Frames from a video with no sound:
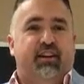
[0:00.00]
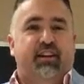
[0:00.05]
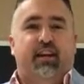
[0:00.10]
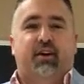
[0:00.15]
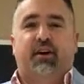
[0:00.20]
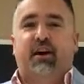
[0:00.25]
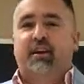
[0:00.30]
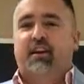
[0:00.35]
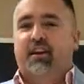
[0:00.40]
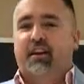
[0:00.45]

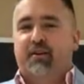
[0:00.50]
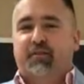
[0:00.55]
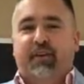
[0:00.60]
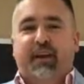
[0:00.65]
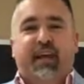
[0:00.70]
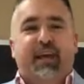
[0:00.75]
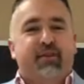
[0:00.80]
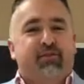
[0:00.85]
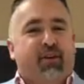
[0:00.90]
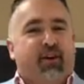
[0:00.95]
Now, I'd love
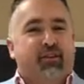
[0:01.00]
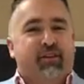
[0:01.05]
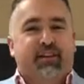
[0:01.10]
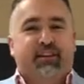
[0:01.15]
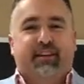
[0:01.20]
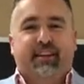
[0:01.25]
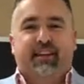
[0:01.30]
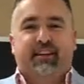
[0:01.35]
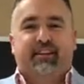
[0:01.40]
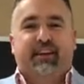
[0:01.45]
to give all the
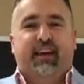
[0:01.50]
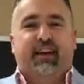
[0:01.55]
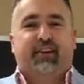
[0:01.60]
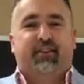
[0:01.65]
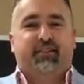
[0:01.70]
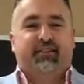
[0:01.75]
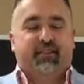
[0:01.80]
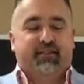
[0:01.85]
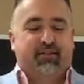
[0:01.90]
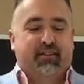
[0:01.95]

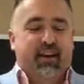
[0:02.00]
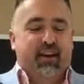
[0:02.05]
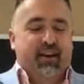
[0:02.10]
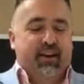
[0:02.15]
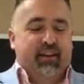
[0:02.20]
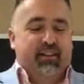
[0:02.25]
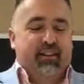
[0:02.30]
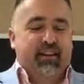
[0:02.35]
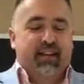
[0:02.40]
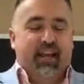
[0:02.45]
details of
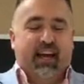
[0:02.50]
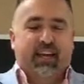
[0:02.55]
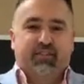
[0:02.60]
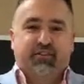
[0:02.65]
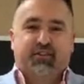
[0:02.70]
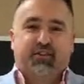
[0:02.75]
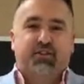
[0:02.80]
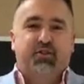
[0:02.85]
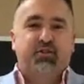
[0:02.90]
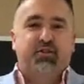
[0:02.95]
the
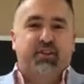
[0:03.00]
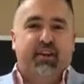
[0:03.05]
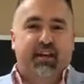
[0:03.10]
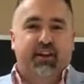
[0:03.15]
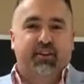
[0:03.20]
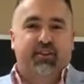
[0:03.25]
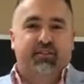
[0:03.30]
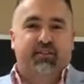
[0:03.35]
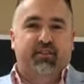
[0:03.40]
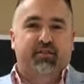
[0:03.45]
next 2
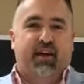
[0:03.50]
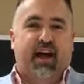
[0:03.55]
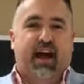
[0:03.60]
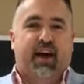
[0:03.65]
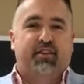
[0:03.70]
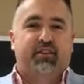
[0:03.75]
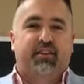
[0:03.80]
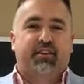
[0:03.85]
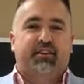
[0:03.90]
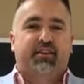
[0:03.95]
years of
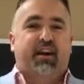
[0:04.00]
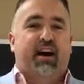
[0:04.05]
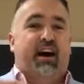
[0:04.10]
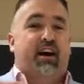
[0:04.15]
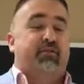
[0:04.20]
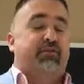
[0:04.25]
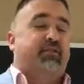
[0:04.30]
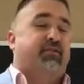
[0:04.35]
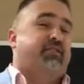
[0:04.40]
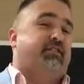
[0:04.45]
how this
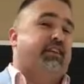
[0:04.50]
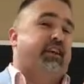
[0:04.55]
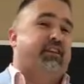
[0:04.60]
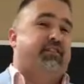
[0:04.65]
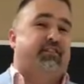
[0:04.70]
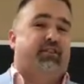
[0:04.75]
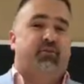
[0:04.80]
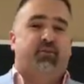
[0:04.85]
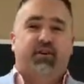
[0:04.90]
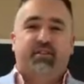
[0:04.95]

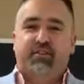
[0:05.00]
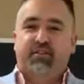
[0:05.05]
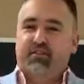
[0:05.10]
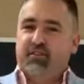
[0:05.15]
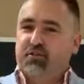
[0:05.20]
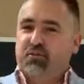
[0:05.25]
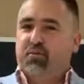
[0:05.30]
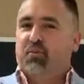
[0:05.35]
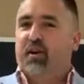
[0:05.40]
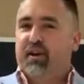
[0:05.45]
conversation, it wasn't
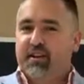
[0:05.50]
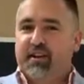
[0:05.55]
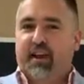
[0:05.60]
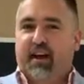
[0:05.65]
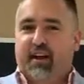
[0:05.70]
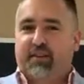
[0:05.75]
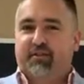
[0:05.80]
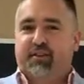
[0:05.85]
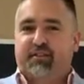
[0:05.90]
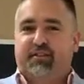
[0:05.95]
just one
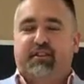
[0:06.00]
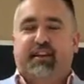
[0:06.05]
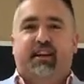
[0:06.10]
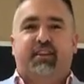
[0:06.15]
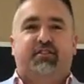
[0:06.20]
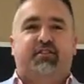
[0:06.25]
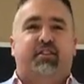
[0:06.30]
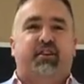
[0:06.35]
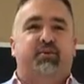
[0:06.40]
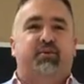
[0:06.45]

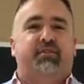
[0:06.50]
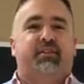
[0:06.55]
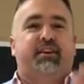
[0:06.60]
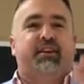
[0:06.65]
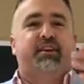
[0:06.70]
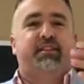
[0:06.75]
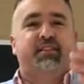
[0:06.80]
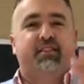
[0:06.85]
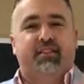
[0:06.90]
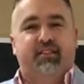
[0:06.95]
conversation, it was a
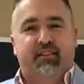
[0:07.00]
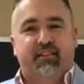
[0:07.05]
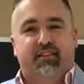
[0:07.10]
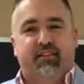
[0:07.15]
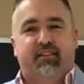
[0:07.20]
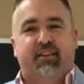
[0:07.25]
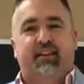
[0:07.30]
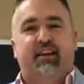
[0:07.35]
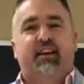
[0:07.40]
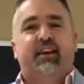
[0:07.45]

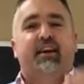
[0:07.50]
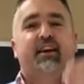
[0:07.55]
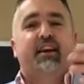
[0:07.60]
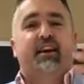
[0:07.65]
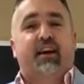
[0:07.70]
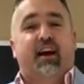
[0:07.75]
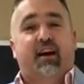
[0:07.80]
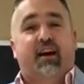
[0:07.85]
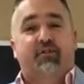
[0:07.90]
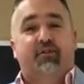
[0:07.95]
consistent
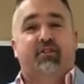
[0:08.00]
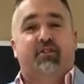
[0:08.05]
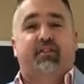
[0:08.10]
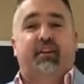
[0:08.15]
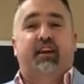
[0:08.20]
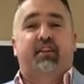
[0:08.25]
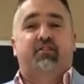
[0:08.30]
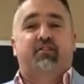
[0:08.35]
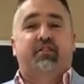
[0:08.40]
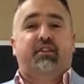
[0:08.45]

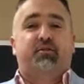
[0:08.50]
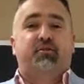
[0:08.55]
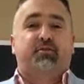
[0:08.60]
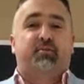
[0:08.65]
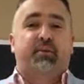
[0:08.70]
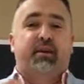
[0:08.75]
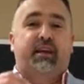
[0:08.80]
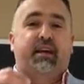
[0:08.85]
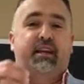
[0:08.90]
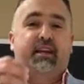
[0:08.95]
conversation. It was
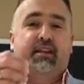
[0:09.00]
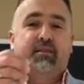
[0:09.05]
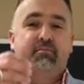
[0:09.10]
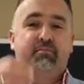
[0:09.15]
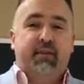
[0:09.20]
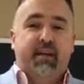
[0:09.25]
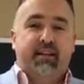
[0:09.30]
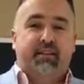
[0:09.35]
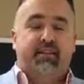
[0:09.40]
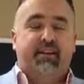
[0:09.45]
beginning to
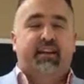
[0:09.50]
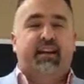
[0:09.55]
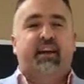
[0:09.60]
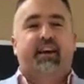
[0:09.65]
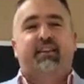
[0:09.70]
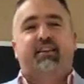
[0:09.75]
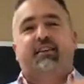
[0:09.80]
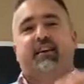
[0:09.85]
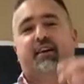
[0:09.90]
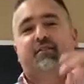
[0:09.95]
meet
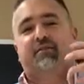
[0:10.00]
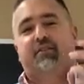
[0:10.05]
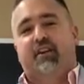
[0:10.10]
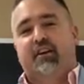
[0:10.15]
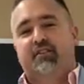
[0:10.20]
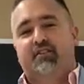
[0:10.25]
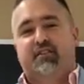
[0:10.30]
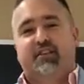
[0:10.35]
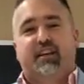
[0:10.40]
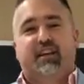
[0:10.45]
together, have
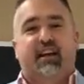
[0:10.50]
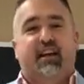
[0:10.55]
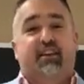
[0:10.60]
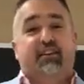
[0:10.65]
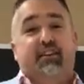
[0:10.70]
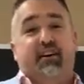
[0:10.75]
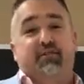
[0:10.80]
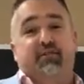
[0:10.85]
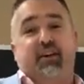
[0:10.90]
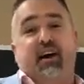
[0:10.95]
lunch
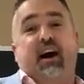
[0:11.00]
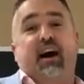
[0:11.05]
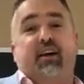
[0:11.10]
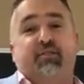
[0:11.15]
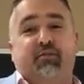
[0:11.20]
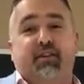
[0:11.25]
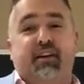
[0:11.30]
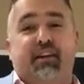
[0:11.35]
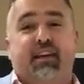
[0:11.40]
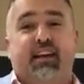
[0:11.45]
together, have
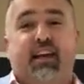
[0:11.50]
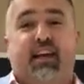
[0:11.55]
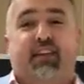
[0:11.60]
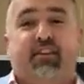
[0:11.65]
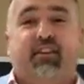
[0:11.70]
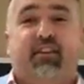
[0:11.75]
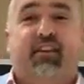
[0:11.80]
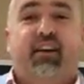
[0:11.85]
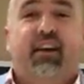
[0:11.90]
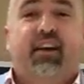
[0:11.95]
coffee
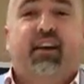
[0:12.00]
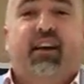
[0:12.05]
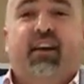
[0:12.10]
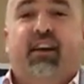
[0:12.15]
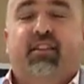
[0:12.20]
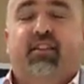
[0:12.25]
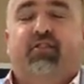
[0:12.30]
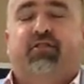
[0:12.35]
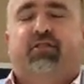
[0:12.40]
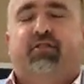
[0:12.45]
together.
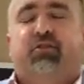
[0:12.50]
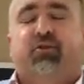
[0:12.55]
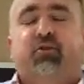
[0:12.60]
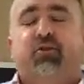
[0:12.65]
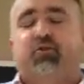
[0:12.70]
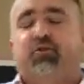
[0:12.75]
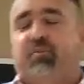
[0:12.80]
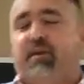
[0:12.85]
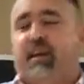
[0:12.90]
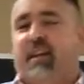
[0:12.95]
The
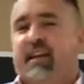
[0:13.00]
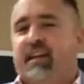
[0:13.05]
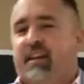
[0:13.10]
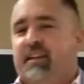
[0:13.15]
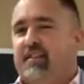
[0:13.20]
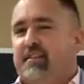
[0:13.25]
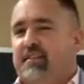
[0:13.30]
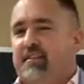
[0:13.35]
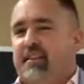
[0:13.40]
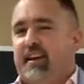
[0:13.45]
school's
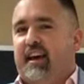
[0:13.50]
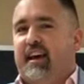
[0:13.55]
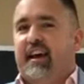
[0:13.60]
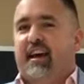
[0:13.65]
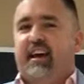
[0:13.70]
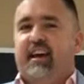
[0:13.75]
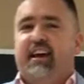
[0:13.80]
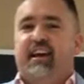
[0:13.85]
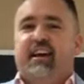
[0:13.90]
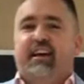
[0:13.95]
beginning to
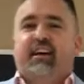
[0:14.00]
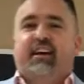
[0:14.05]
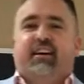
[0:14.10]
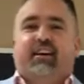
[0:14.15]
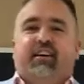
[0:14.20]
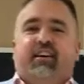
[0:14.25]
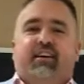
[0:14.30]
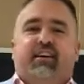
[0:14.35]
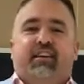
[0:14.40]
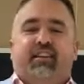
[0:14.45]
say,
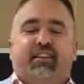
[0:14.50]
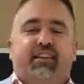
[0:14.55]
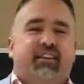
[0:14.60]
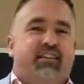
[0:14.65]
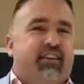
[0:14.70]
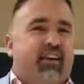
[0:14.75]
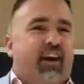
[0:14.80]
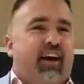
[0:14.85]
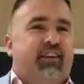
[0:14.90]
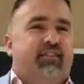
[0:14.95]
these
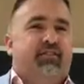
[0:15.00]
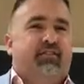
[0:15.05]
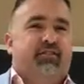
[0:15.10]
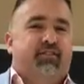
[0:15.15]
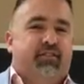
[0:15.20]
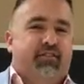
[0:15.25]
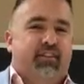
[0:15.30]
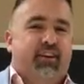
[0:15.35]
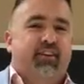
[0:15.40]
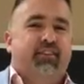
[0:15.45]
guys are
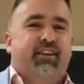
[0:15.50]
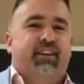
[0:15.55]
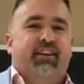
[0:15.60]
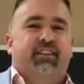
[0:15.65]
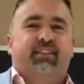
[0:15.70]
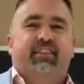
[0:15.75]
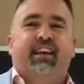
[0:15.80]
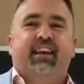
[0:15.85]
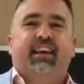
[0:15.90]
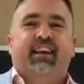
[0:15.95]

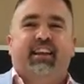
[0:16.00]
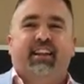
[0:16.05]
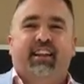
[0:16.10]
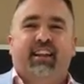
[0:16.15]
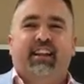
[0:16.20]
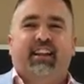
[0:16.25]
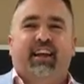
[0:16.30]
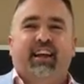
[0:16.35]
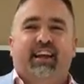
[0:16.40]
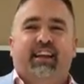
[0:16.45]
serious.
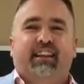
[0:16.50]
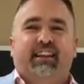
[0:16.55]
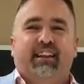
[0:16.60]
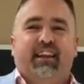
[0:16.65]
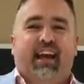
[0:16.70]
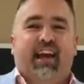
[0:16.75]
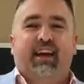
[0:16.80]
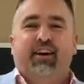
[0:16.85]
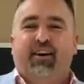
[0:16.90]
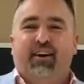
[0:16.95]
Like,
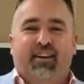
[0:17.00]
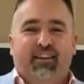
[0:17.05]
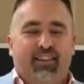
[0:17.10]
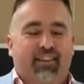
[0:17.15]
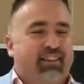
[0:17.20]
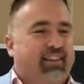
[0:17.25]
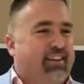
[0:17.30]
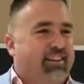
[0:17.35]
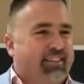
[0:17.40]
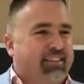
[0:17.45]
they are.
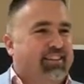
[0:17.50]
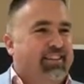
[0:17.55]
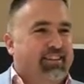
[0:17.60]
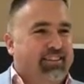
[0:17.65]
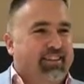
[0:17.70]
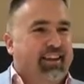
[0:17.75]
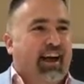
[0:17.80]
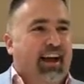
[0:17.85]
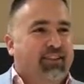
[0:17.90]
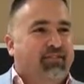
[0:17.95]

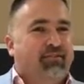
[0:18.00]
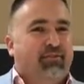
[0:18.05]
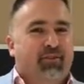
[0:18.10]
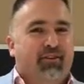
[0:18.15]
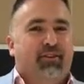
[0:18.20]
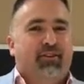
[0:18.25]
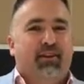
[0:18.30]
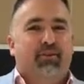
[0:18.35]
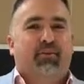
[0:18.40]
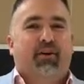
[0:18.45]
These guys
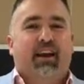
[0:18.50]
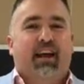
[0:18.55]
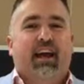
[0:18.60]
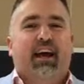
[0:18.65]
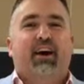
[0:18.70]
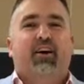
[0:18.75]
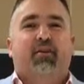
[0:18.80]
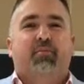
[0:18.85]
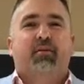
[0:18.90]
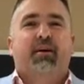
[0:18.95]
really want to
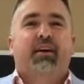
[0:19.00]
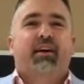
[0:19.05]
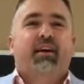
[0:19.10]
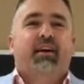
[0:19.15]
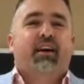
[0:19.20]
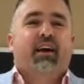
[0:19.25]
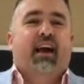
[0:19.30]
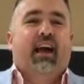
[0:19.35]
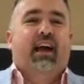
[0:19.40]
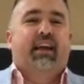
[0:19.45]
help.
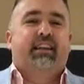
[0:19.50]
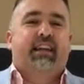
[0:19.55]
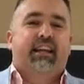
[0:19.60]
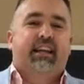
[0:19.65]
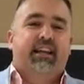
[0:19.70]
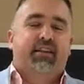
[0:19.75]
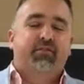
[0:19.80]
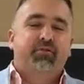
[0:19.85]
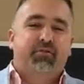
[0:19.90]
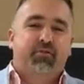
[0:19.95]
And they
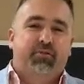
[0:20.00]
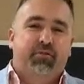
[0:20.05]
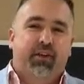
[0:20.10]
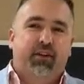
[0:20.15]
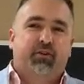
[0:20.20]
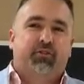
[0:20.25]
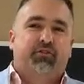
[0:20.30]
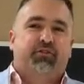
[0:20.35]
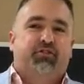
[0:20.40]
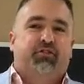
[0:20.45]
didn't
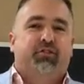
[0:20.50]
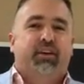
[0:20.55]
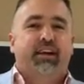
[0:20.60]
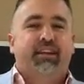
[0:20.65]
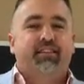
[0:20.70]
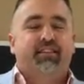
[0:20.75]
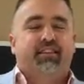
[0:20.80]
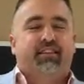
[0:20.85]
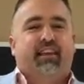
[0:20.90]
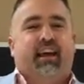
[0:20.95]
feel
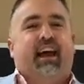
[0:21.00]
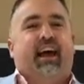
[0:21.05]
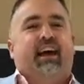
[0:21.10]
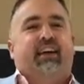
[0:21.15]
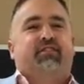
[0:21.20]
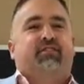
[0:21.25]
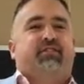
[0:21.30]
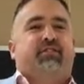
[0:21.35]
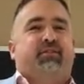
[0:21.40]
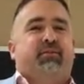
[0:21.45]
strings
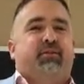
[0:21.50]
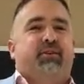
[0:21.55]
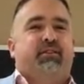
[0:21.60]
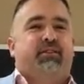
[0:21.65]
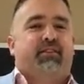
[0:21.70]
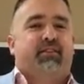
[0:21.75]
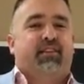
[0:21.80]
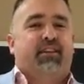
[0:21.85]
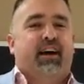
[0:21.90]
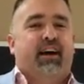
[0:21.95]
attached,
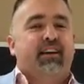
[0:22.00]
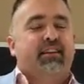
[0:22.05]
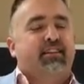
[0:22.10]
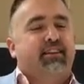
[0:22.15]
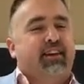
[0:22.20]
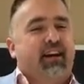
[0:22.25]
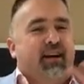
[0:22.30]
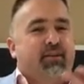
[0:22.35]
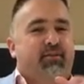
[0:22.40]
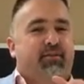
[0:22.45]
which is a lot of
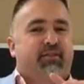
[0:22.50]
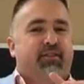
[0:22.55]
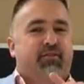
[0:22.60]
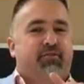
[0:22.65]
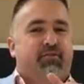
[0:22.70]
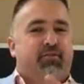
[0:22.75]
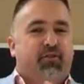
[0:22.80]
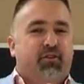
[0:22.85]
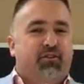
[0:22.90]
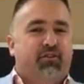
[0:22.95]
times,
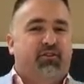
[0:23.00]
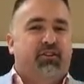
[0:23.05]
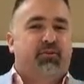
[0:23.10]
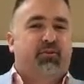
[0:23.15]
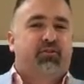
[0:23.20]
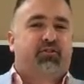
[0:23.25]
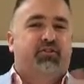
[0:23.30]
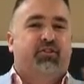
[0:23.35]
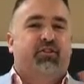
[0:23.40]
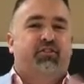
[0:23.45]
unfortunately,
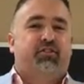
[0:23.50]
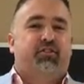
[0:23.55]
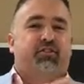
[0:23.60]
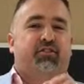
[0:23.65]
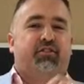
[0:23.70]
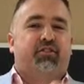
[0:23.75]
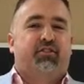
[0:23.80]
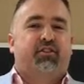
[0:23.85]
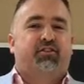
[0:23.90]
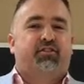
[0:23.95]
when churches
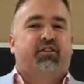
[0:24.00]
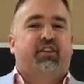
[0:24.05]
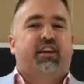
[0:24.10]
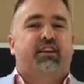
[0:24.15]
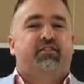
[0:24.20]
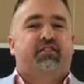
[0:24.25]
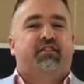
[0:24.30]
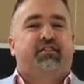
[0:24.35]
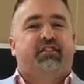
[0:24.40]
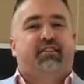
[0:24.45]
or Christian
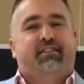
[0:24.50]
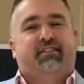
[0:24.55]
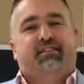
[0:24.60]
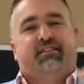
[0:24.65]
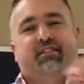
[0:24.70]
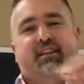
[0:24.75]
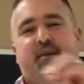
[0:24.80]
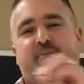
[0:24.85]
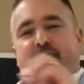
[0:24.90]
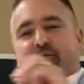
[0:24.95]
agencies
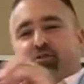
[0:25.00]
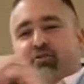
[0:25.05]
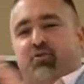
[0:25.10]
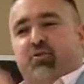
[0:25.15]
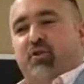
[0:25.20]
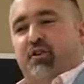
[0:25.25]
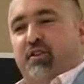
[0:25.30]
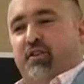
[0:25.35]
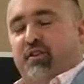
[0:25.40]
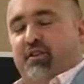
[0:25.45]
step
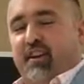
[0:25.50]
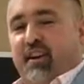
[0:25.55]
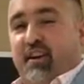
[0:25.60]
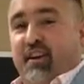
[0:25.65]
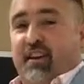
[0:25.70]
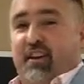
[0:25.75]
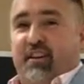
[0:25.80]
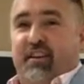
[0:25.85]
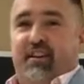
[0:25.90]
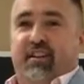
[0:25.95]
towards
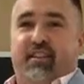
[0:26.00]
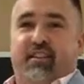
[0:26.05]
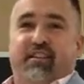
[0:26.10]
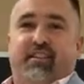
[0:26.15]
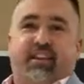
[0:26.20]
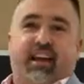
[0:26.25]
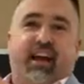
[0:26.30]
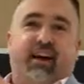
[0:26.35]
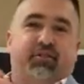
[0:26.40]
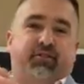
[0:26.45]
the
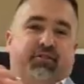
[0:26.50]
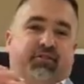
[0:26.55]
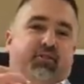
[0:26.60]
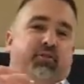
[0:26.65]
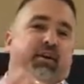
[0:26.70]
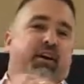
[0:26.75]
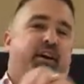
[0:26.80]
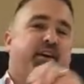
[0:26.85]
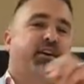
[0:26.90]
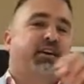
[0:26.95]
town
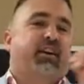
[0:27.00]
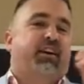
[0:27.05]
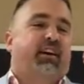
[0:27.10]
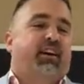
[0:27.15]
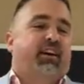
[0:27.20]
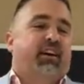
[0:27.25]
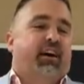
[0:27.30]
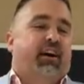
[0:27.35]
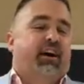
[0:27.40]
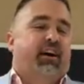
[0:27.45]
square,
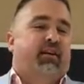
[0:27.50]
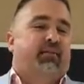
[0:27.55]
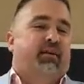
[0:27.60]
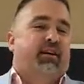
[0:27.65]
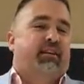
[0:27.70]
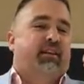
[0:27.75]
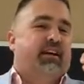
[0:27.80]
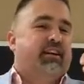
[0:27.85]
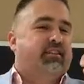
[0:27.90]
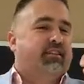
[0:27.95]

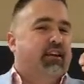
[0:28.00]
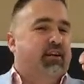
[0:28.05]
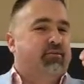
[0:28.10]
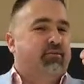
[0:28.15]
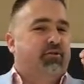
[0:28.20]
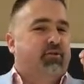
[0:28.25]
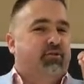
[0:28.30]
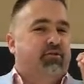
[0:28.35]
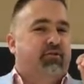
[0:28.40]
a lot of times you'll